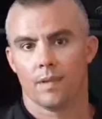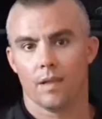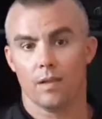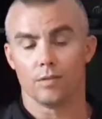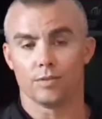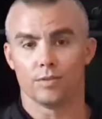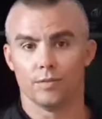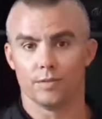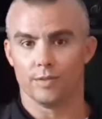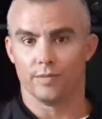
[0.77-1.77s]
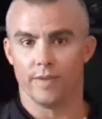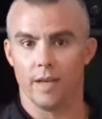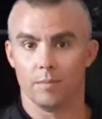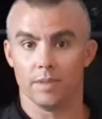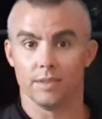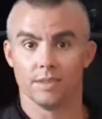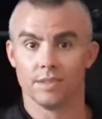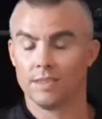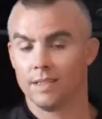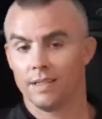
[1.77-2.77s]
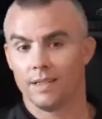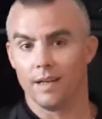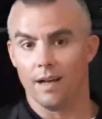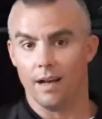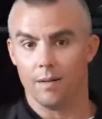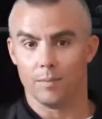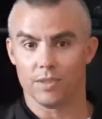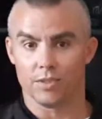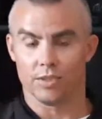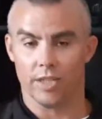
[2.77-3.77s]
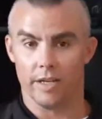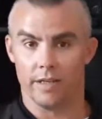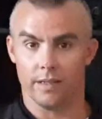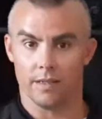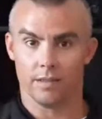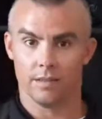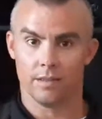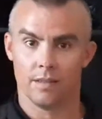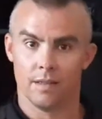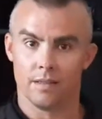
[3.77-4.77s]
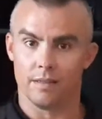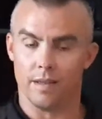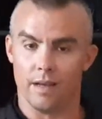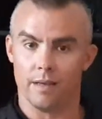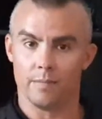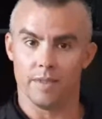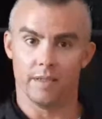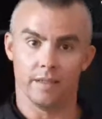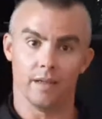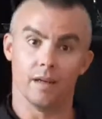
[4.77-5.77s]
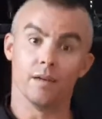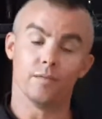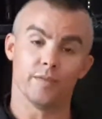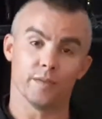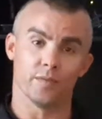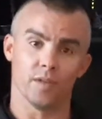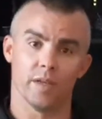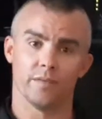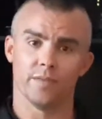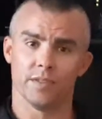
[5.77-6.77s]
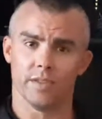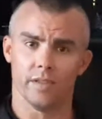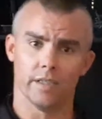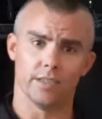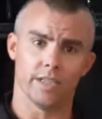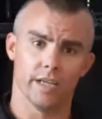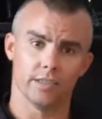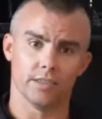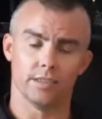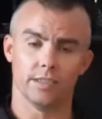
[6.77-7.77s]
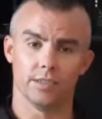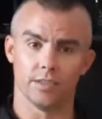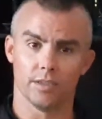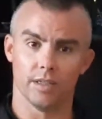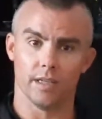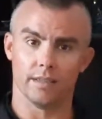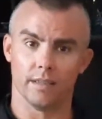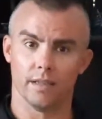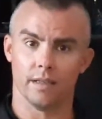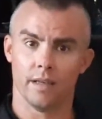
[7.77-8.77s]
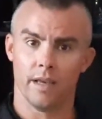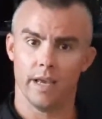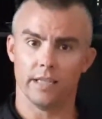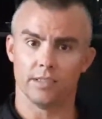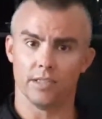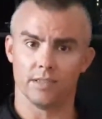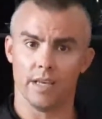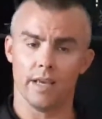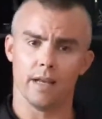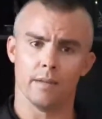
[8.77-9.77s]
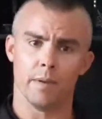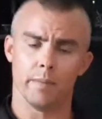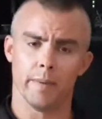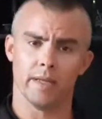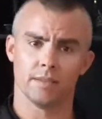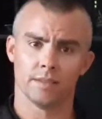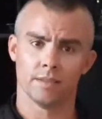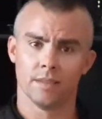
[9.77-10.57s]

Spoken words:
Hello, students and families. Mr. Shea here. I am the Fit for Life physical education teacher at the HSA at MMS.